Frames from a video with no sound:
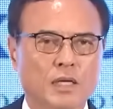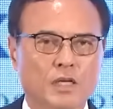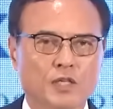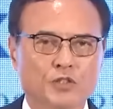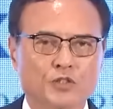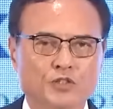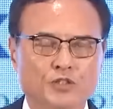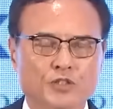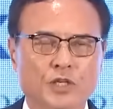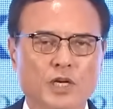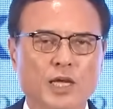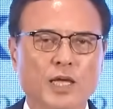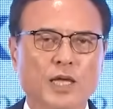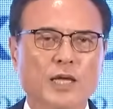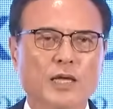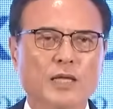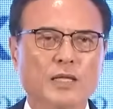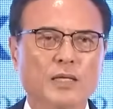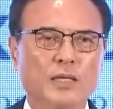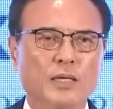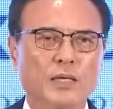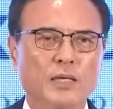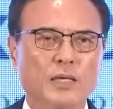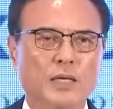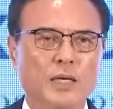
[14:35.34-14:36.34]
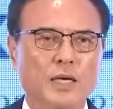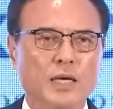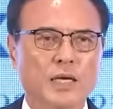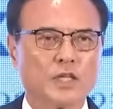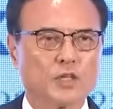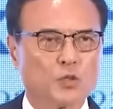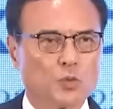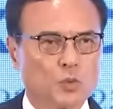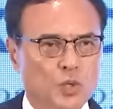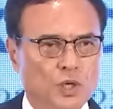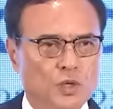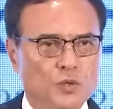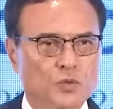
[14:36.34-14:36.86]
Train and
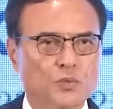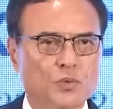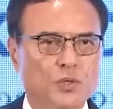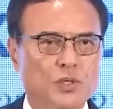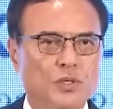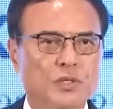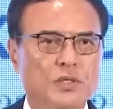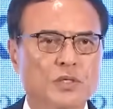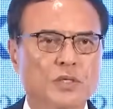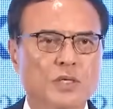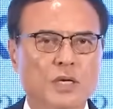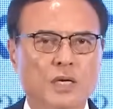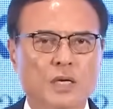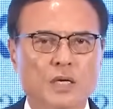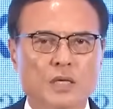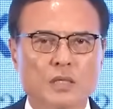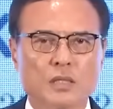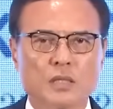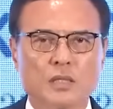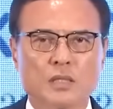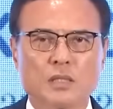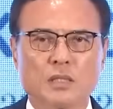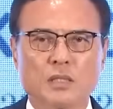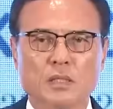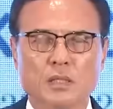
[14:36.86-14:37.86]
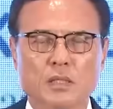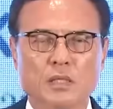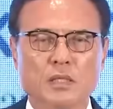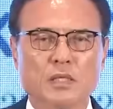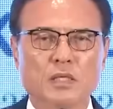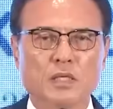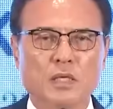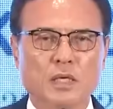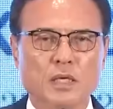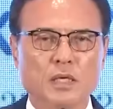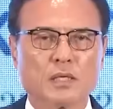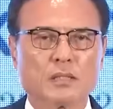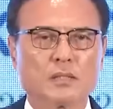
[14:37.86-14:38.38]
work with the
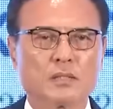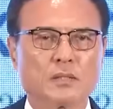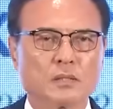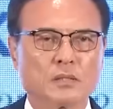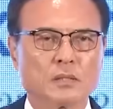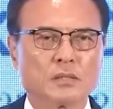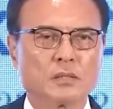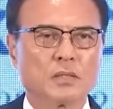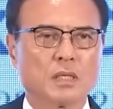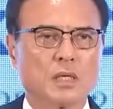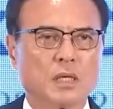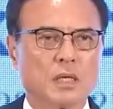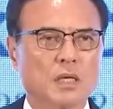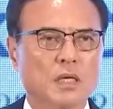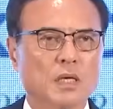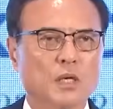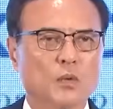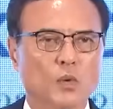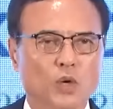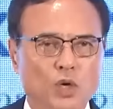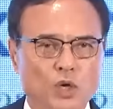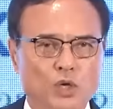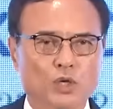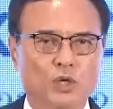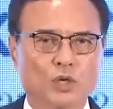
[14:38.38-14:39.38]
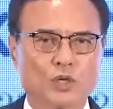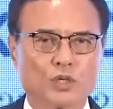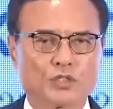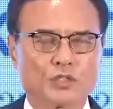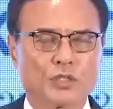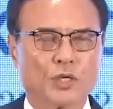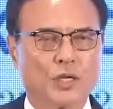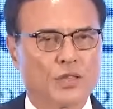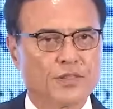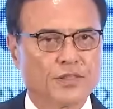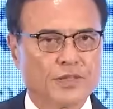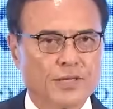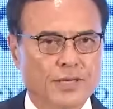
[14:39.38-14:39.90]
Indian workers.
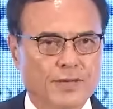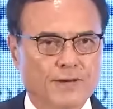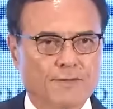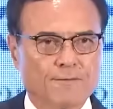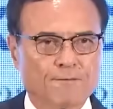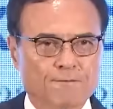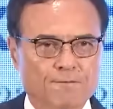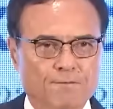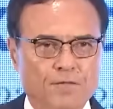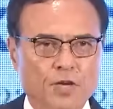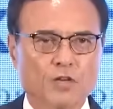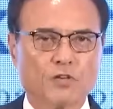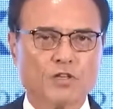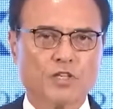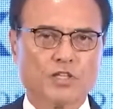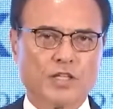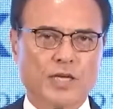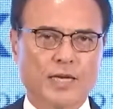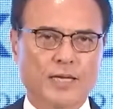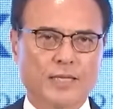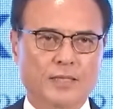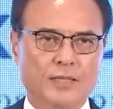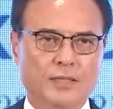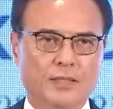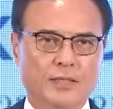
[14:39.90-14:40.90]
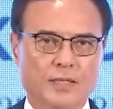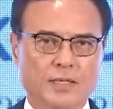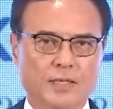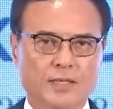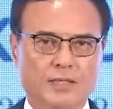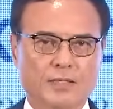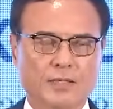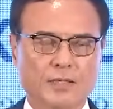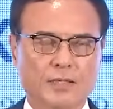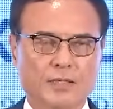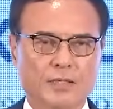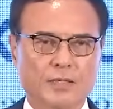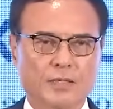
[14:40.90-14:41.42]
They are very talented.
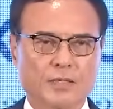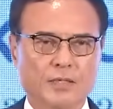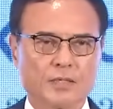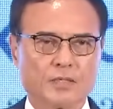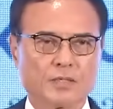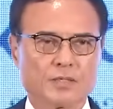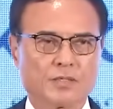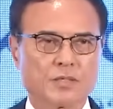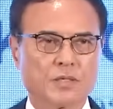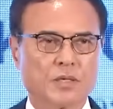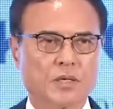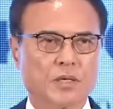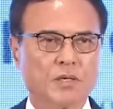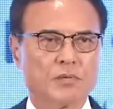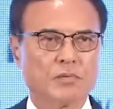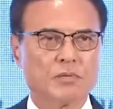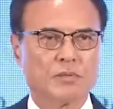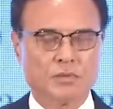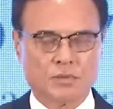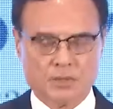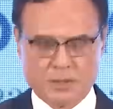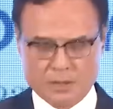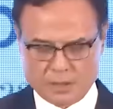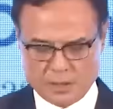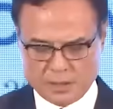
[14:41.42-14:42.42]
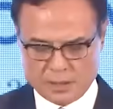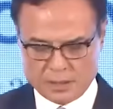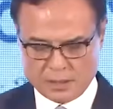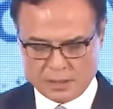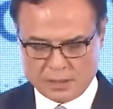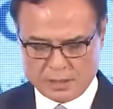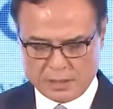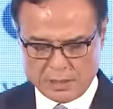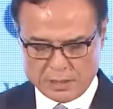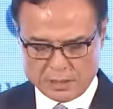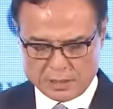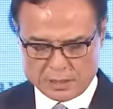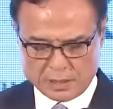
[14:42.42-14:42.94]
So I
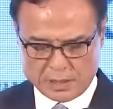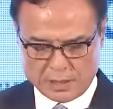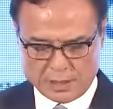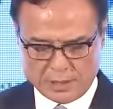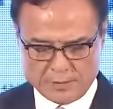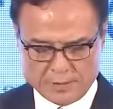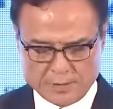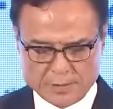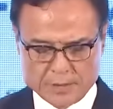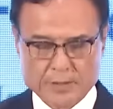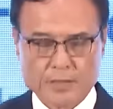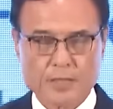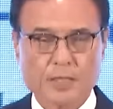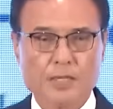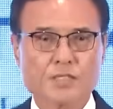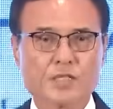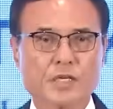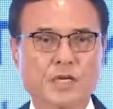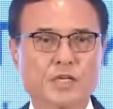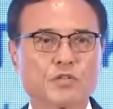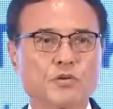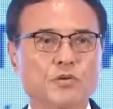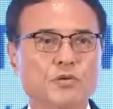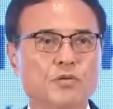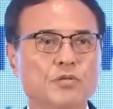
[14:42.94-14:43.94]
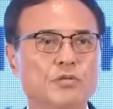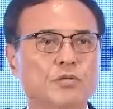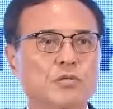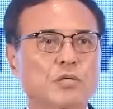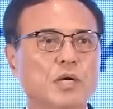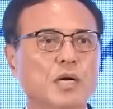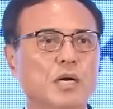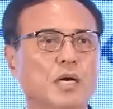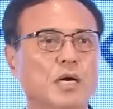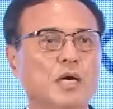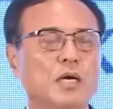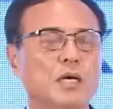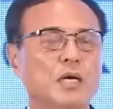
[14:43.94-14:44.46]
think Keizai
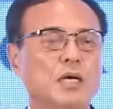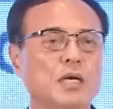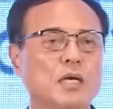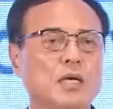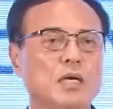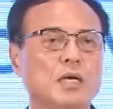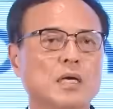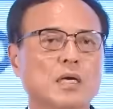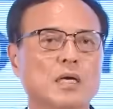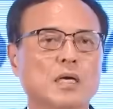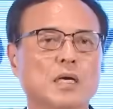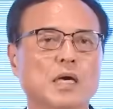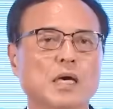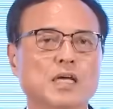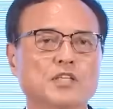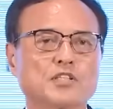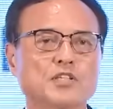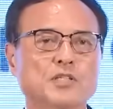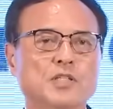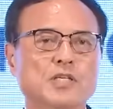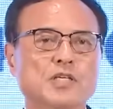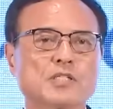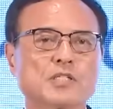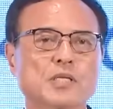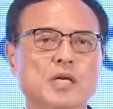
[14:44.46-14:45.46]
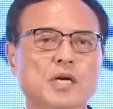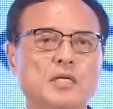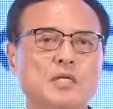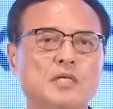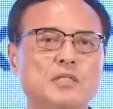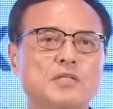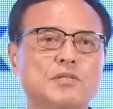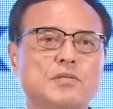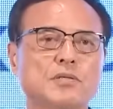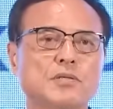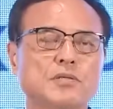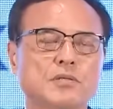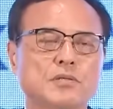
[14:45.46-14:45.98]
Doyukai has
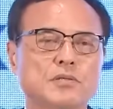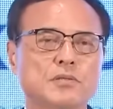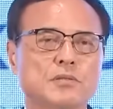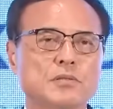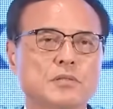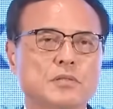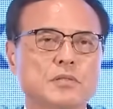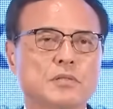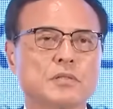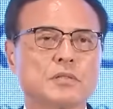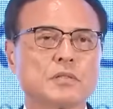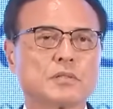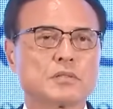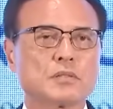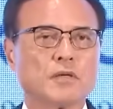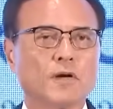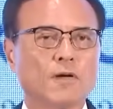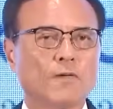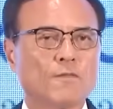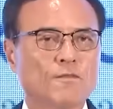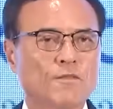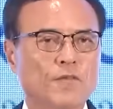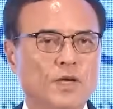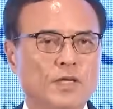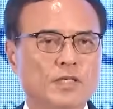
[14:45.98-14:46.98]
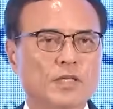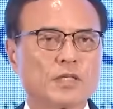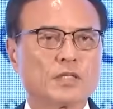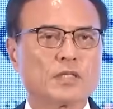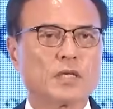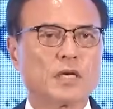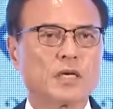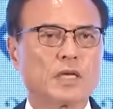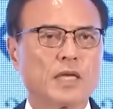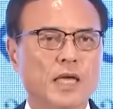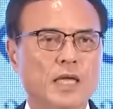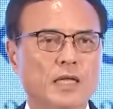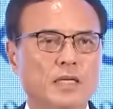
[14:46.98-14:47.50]
decided to go visit
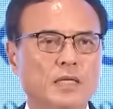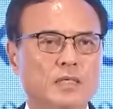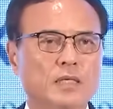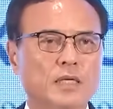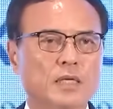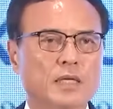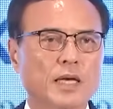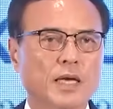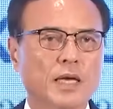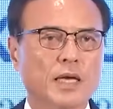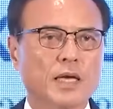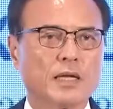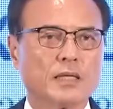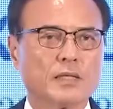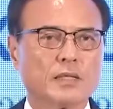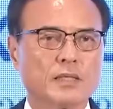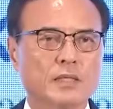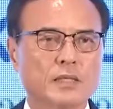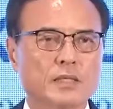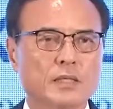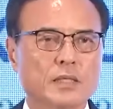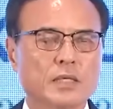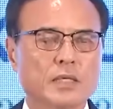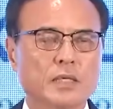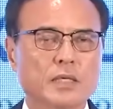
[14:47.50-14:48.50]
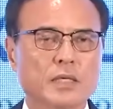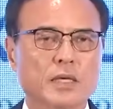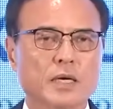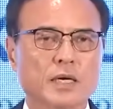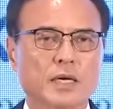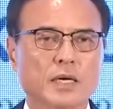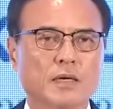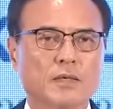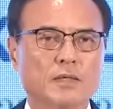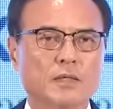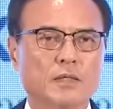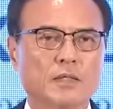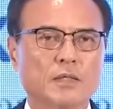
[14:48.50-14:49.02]
again and again India
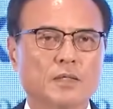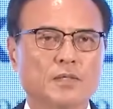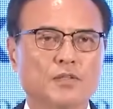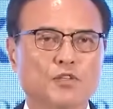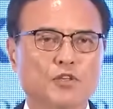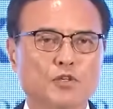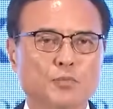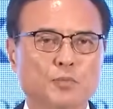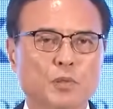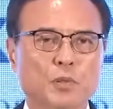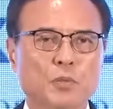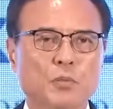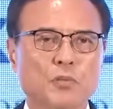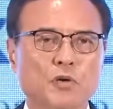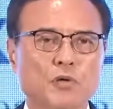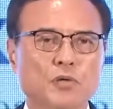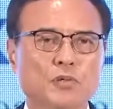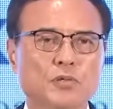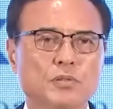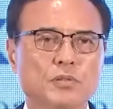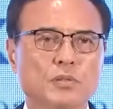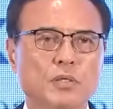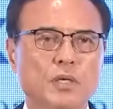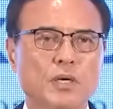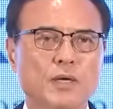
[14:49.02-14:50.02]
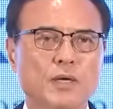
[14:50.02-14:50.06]
to promote